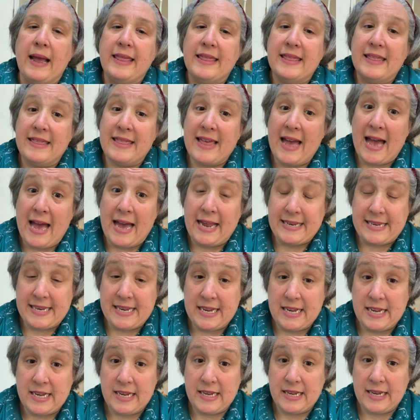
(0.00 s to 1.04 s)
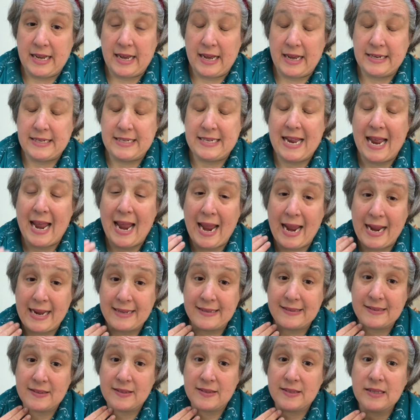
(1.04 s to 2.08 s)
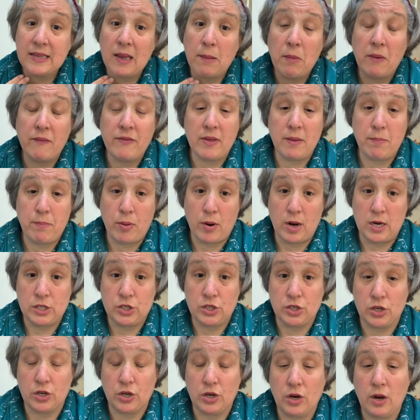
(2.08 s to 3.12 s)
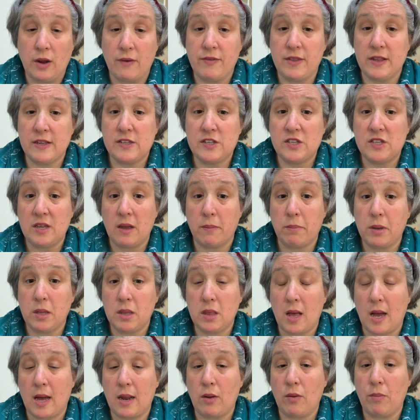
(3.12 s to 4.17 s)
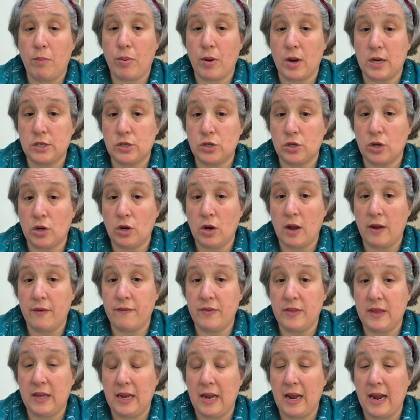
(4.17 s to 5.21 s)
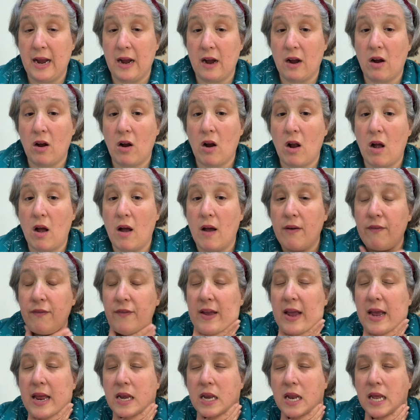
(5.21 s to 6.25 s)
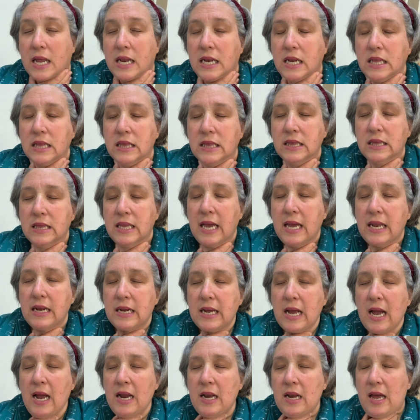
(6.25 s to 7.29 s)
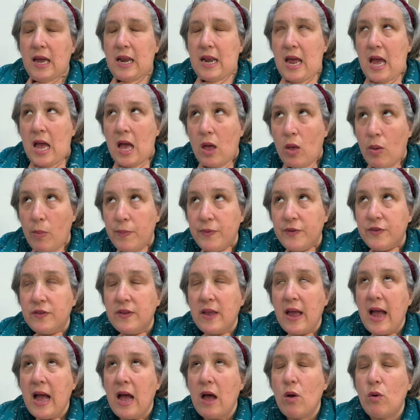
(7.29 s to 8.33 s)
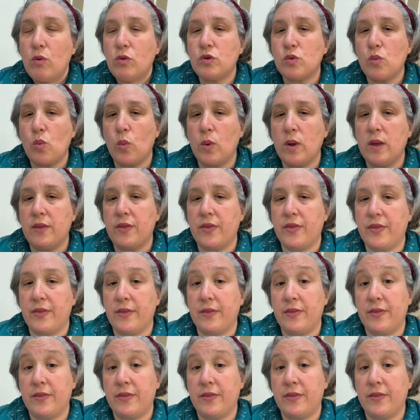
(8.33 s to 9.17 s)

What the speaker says: That takes some of the pressure of the subglottal pressure of the air off and helps out with